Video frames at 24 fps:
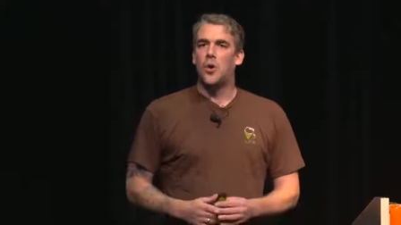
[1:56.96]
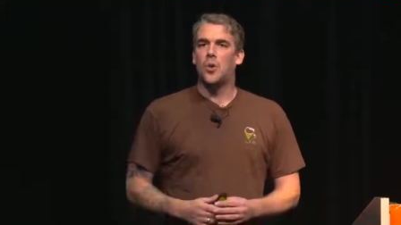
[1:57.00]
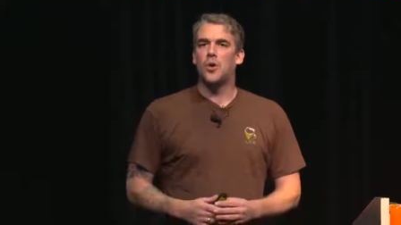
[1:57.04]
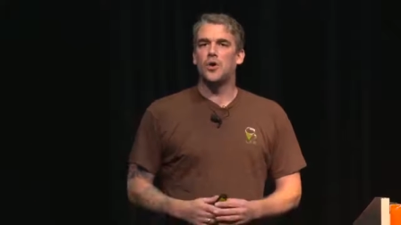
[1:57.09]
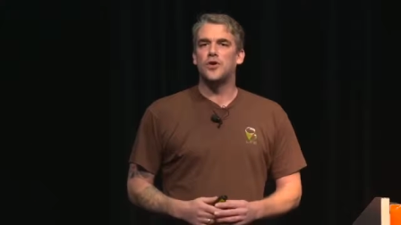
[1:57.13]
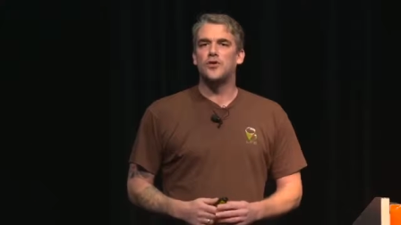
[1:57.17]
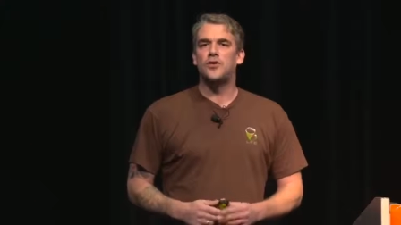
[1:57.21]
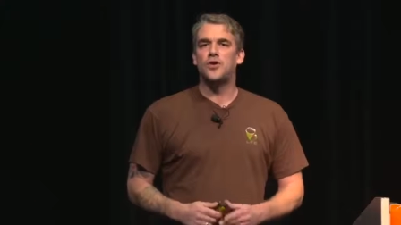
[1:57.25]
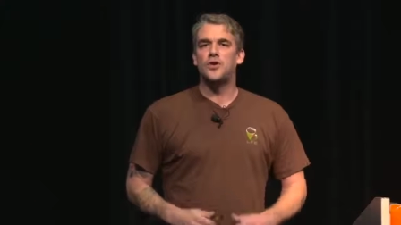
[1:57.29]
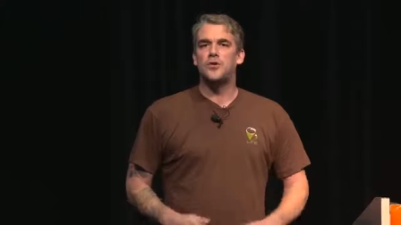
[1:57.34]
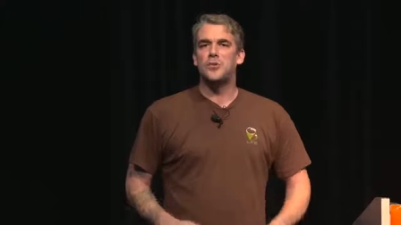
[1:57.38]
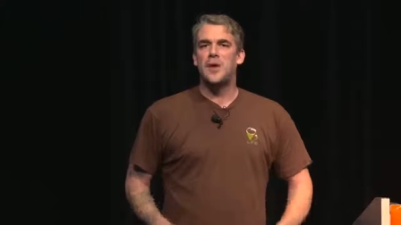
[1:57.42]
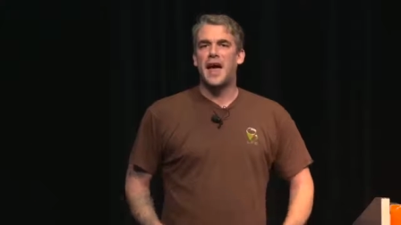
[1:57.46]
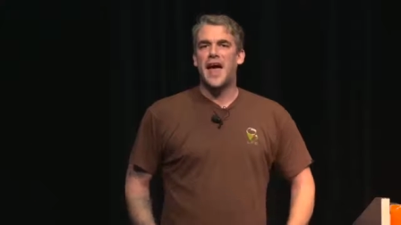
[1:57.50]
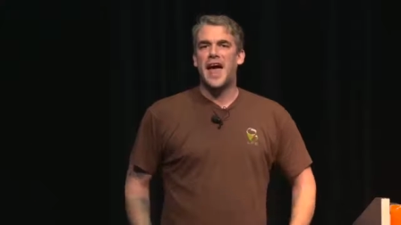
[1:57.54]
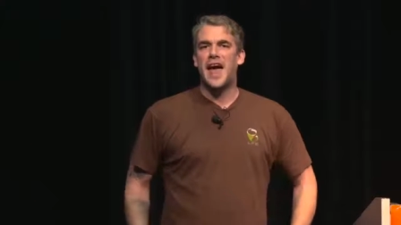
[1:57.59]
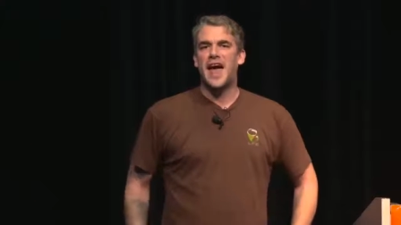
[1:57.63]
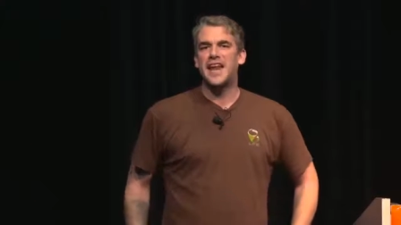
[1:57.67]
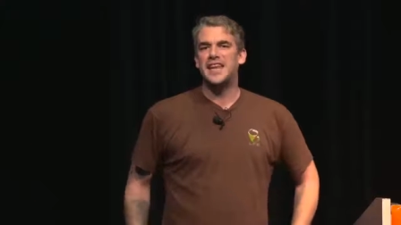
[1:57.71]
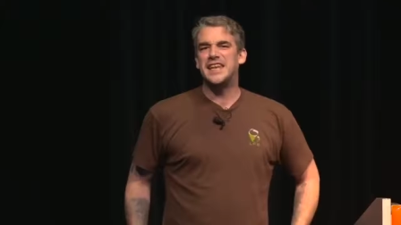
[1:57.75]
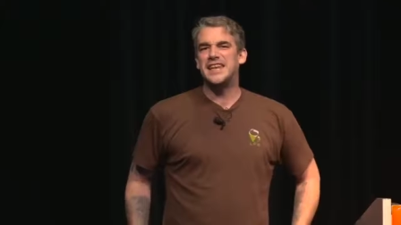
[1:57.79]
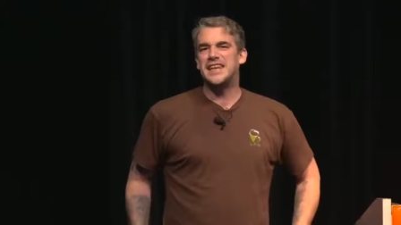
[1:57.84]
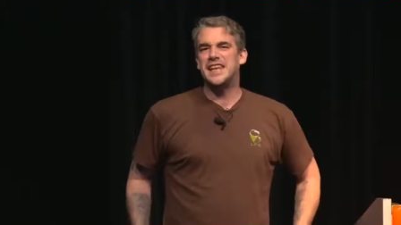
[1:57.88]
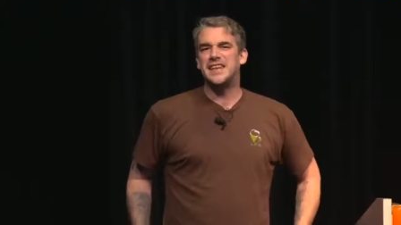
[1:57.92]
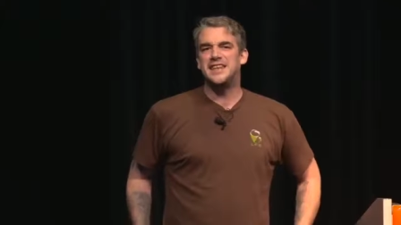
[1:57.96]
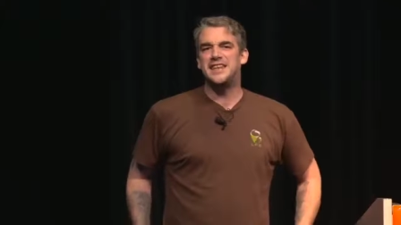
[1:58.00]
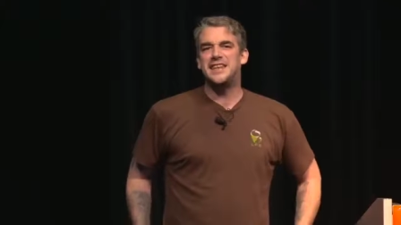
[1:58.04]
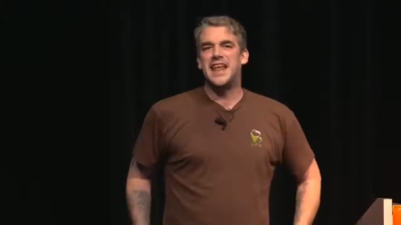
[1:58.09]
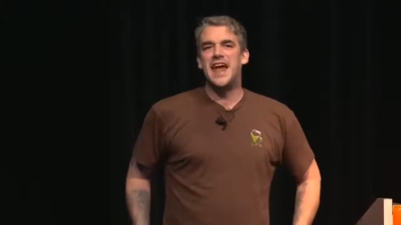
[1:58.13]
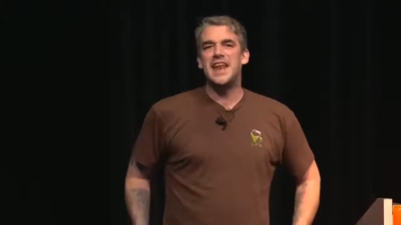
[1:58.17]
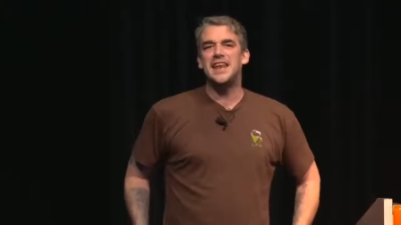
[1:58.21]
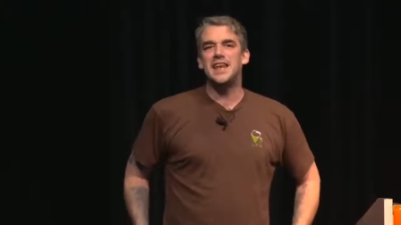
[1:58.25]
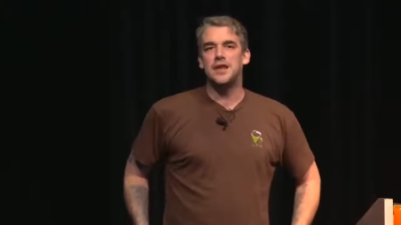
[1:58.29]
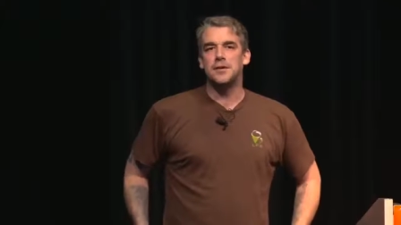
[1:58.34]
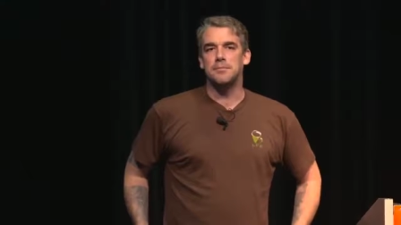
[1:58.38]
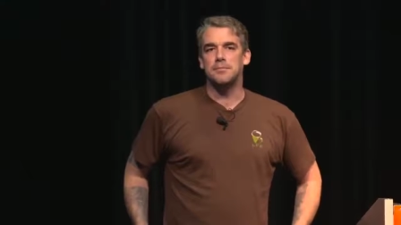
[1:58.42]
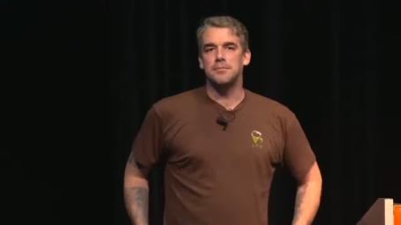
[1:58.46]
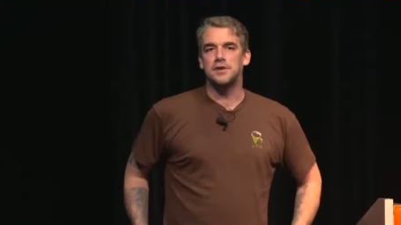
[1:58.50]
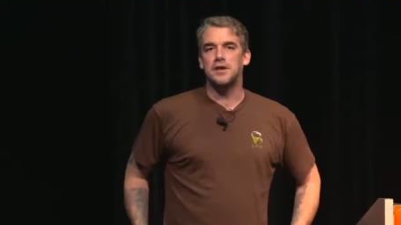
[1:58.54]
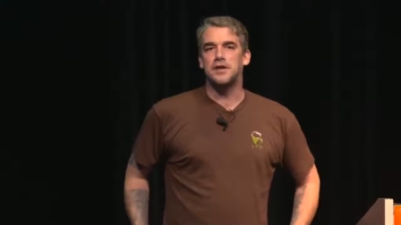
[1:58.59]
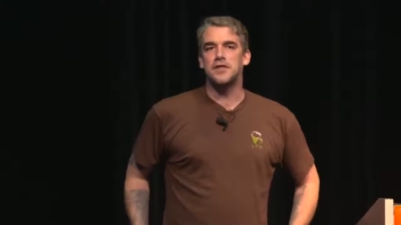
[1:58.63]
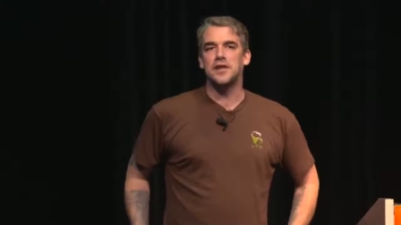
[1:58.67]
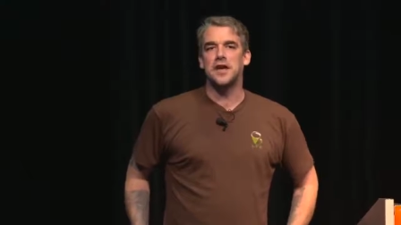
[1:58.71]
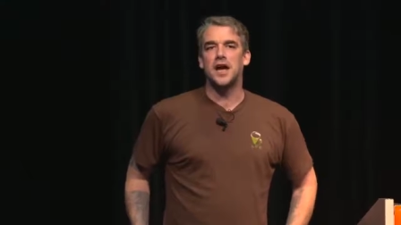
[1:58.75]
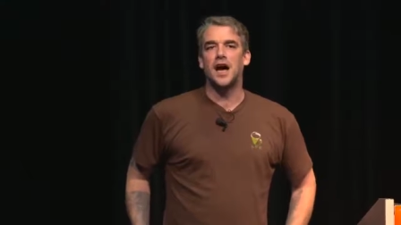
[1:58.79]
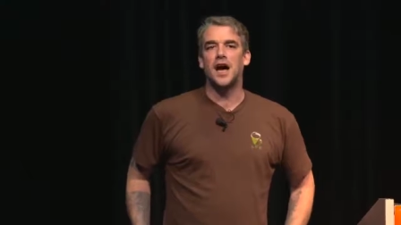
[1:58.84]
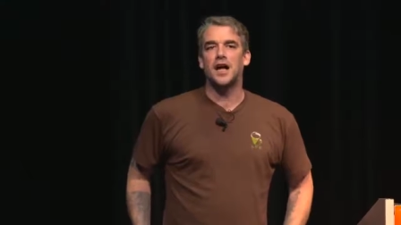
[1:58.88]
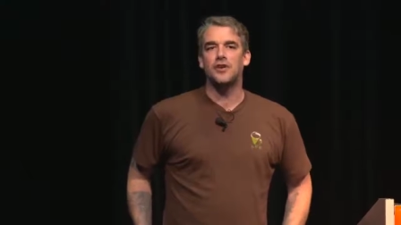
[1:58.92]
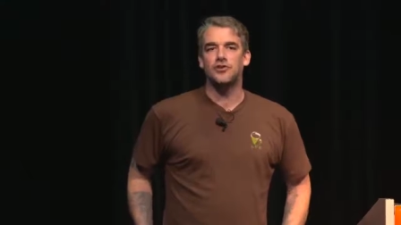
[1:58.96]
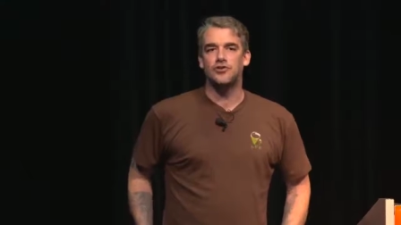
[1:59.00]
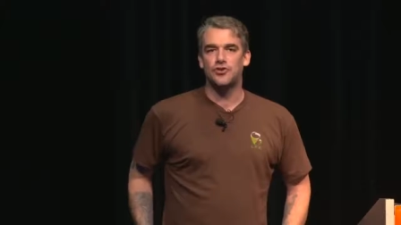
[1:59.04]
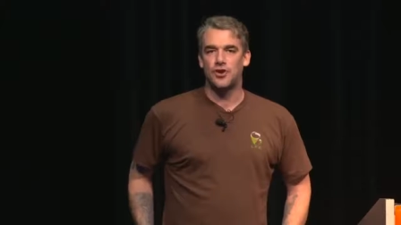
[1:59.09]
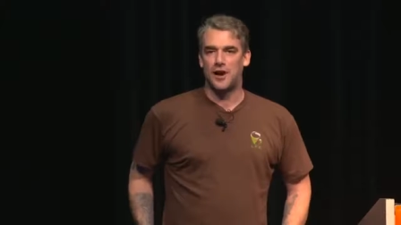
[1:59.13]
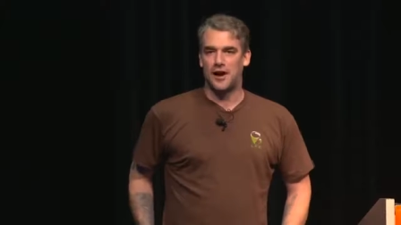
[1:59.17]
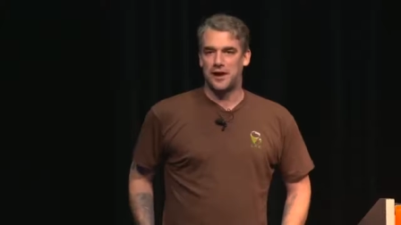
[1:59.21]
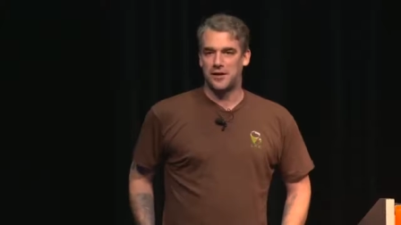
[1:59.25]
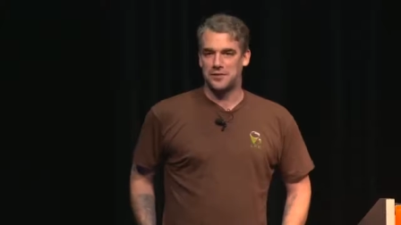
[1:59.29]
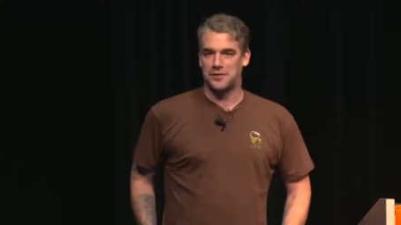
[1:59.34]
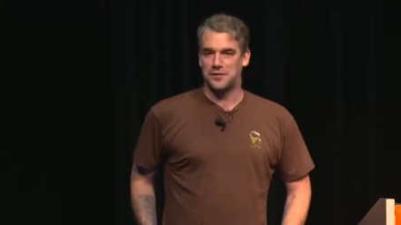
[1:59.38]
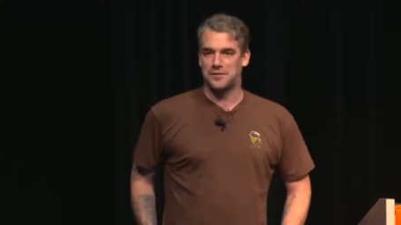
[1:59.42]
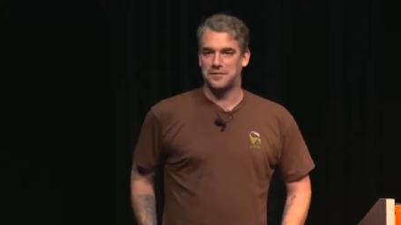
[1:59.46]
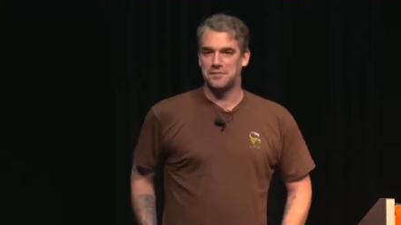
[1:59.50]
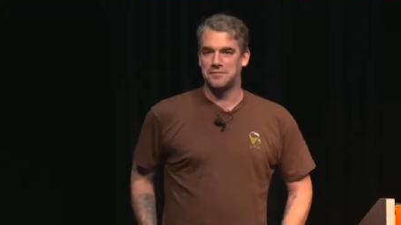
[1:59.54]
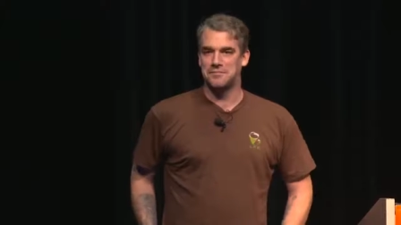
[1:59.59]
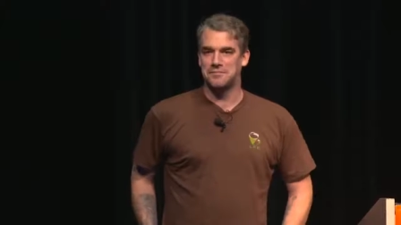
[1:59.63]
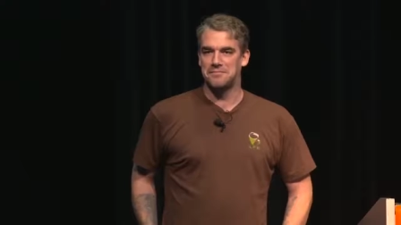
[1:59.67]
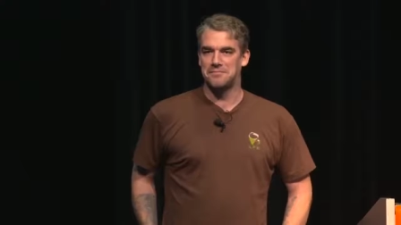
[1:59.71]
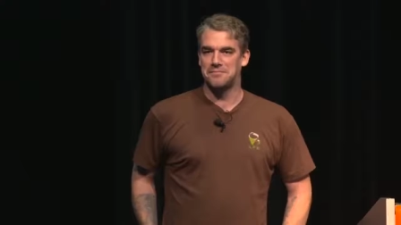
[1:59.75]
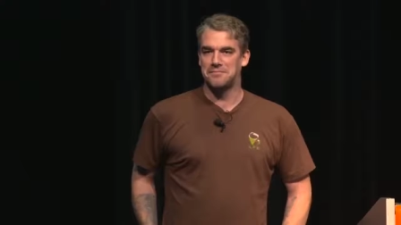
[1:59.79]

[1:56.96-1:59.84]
Or do you add an addendum to the contract?